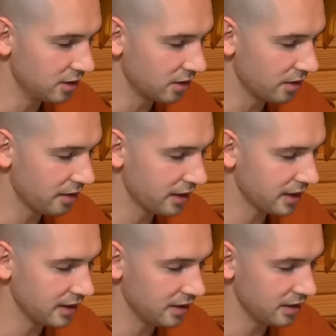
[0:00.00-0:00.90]
jungle
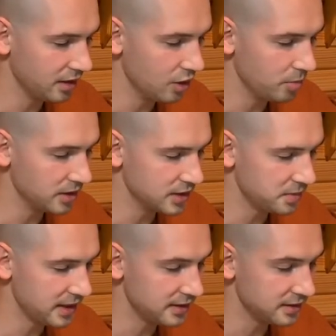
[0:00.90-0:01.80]
thicket, an open
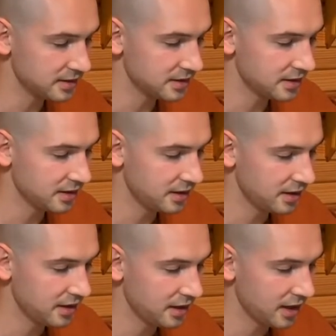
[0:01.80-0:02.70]
space,
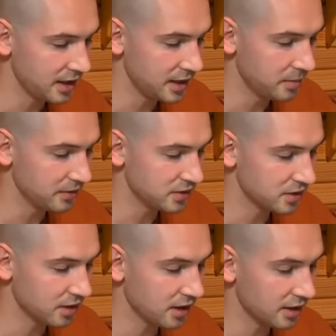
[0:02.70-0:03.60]
a heap of
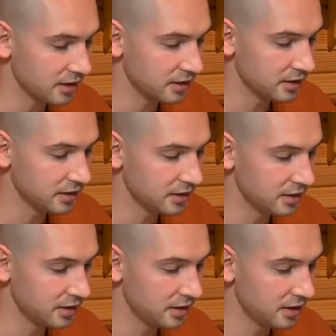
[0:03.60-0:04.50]
straw,
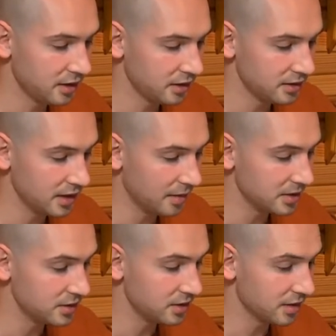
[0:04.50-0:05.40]

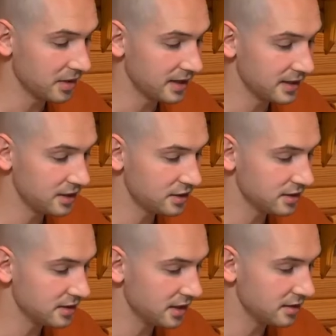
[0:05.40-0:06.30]
Dhammasukha
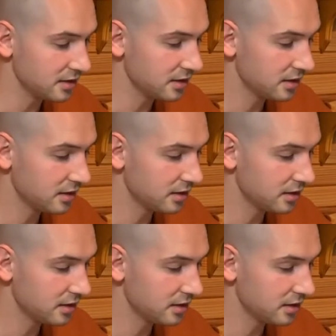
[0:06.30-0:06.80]
meditation center.